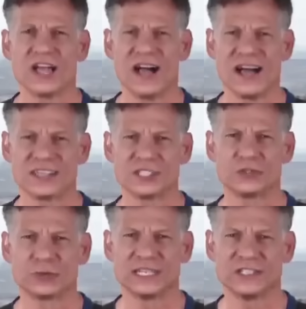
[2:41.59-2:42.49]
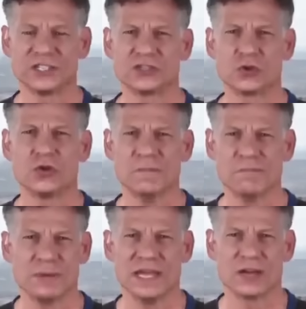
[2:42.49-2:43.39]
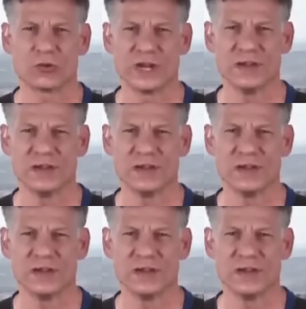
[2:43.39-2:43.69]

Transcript: hostage releases couldn't be agreed